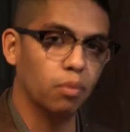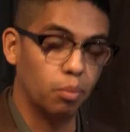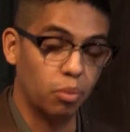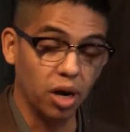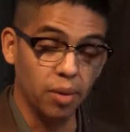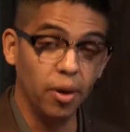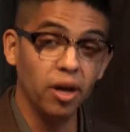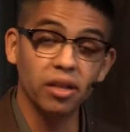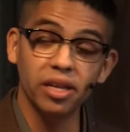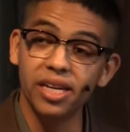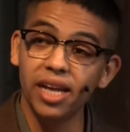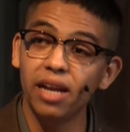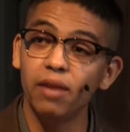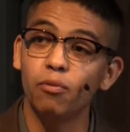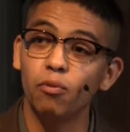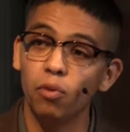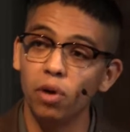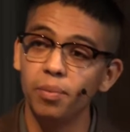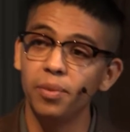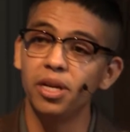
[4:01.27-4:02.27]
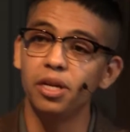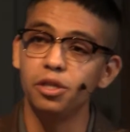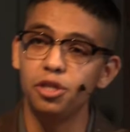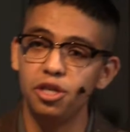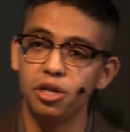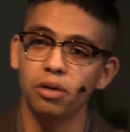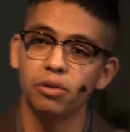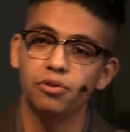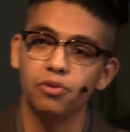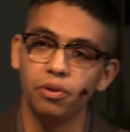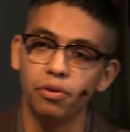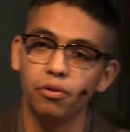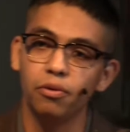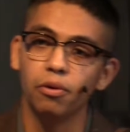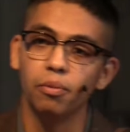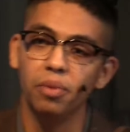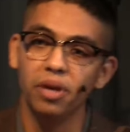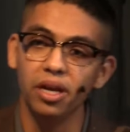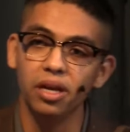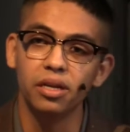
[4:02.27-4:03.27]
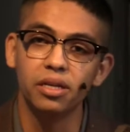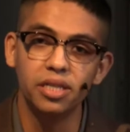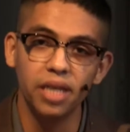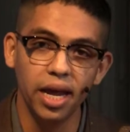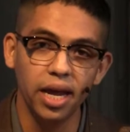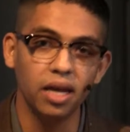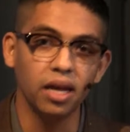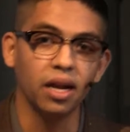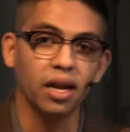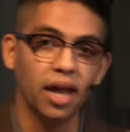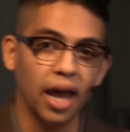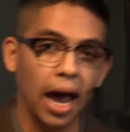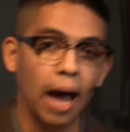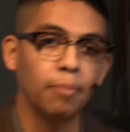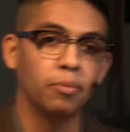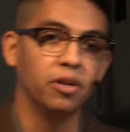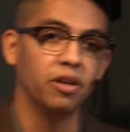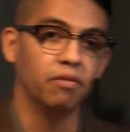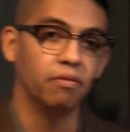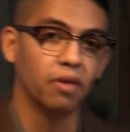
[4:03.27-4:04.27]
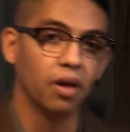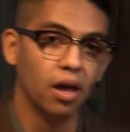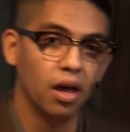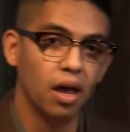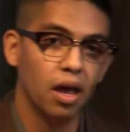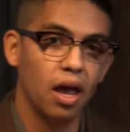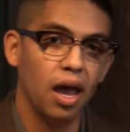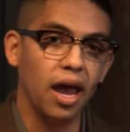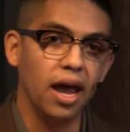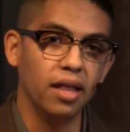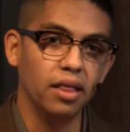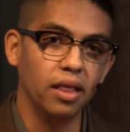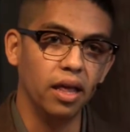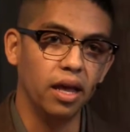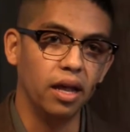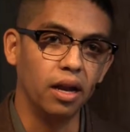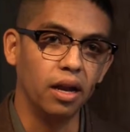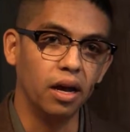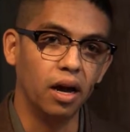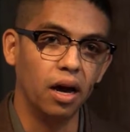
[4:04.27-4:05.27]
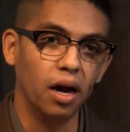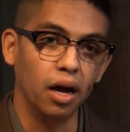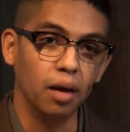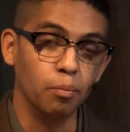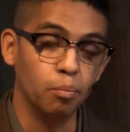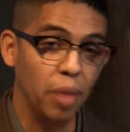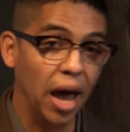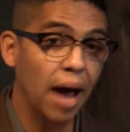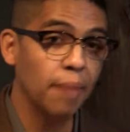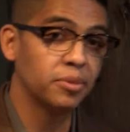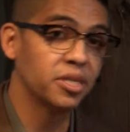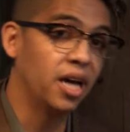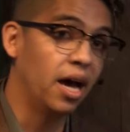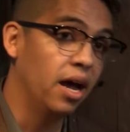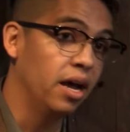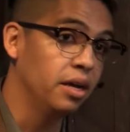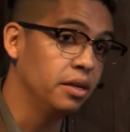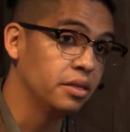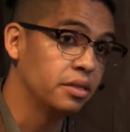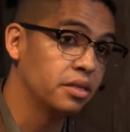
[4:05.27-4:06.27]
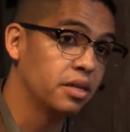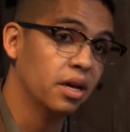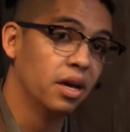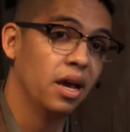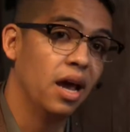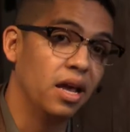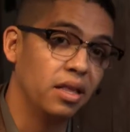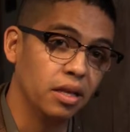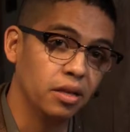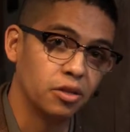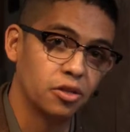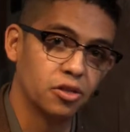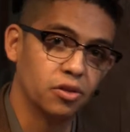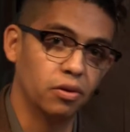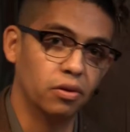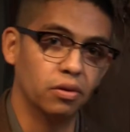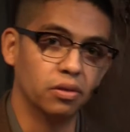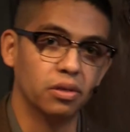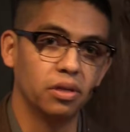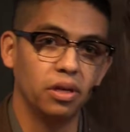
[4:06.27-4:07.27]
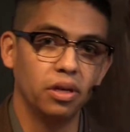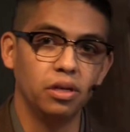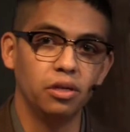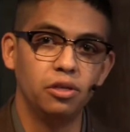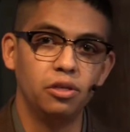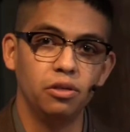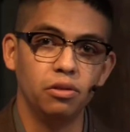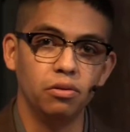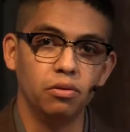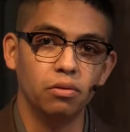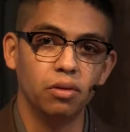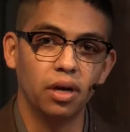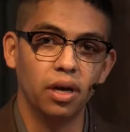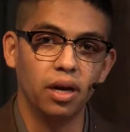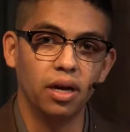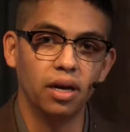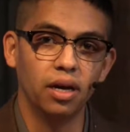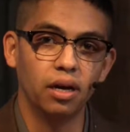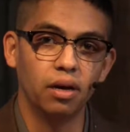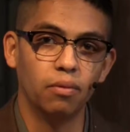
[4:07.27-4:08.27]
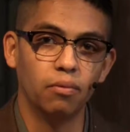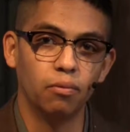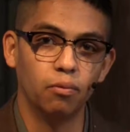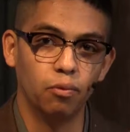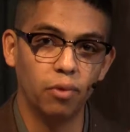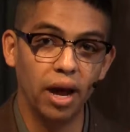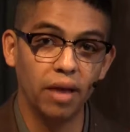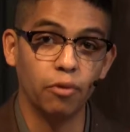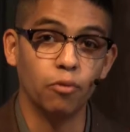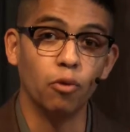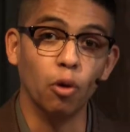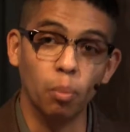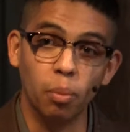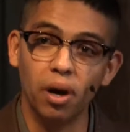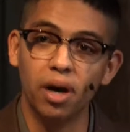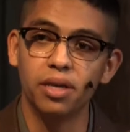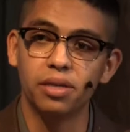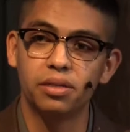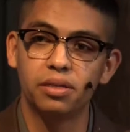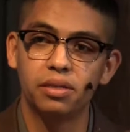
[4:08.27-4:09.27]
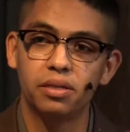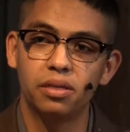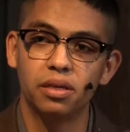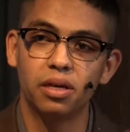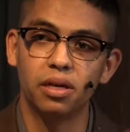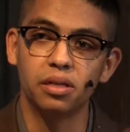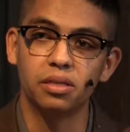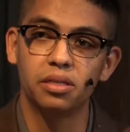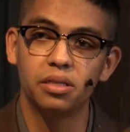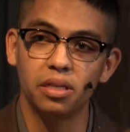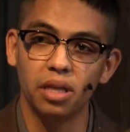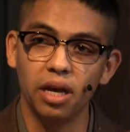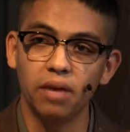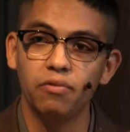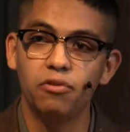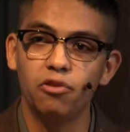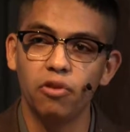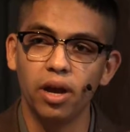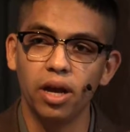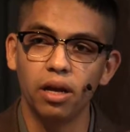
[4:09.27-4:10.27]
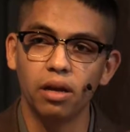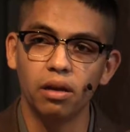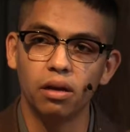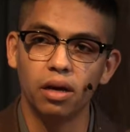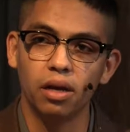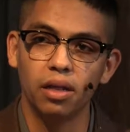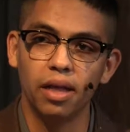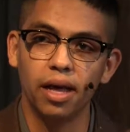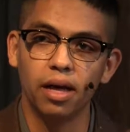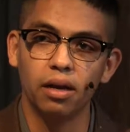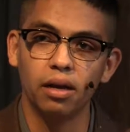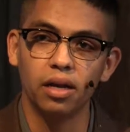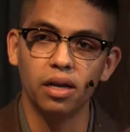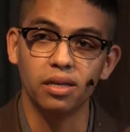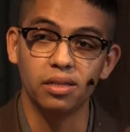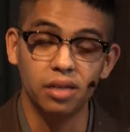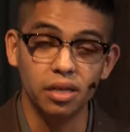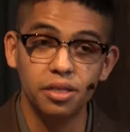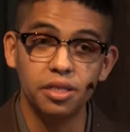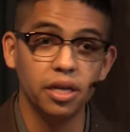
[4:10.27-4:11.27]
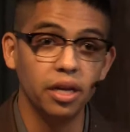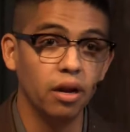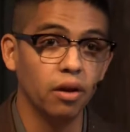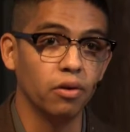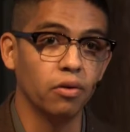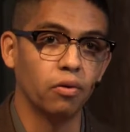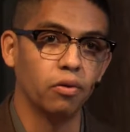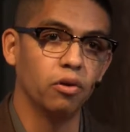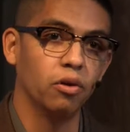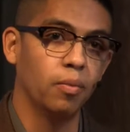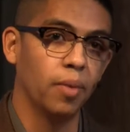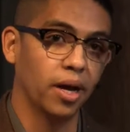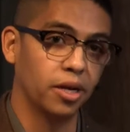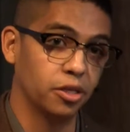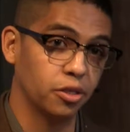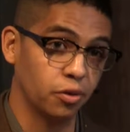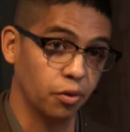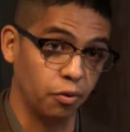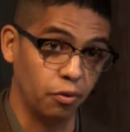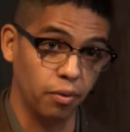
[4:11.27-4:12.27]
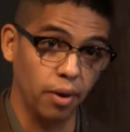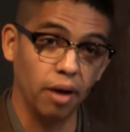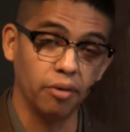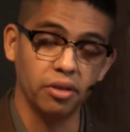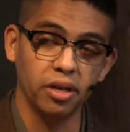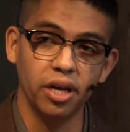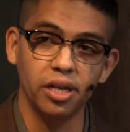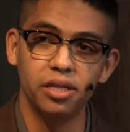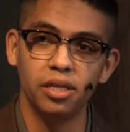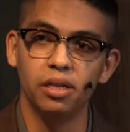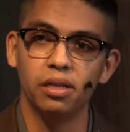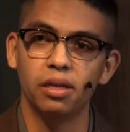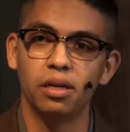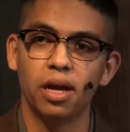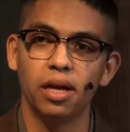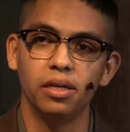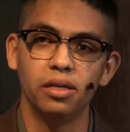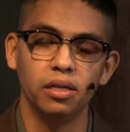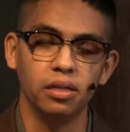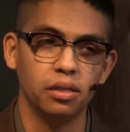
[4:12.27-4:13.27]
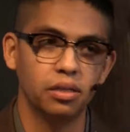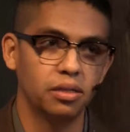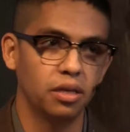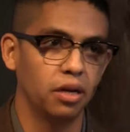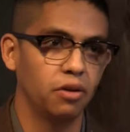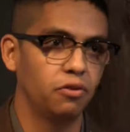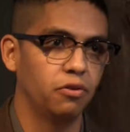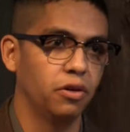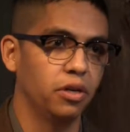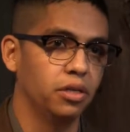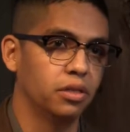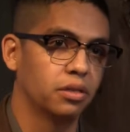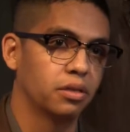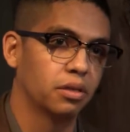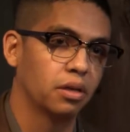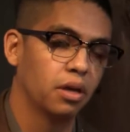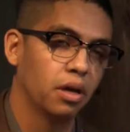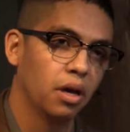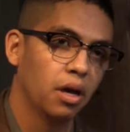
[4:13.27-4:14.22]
primarily native women and children who are being taken captive and then baptized and then sold into a rather robust slave trade that existed here in northern New Mexico throughout the 18th and 19th centuries.